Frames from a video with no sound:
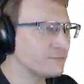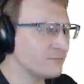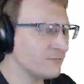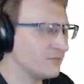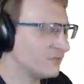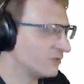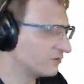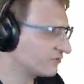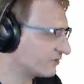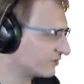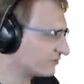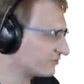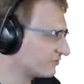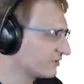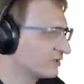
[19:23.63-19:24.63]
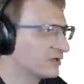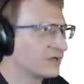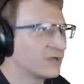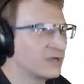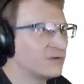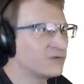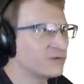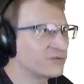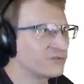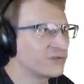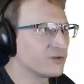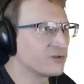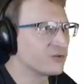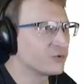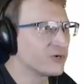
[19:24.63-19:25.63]
There's this
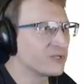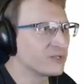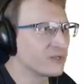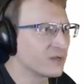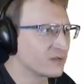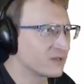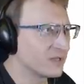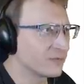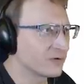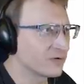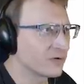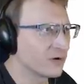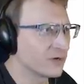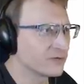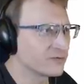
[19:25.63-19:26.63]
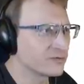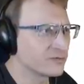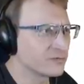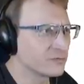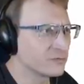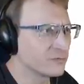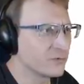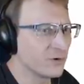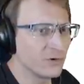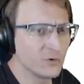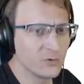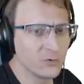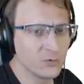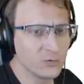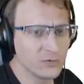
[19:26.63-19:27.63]
interesting tweet that I came across,
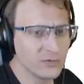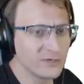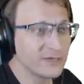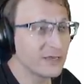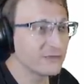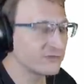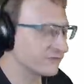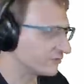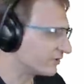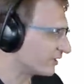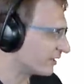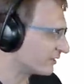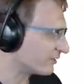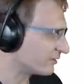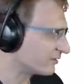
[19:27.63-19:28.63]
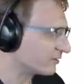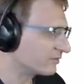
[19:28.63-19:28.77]
oh, yesterday, I think it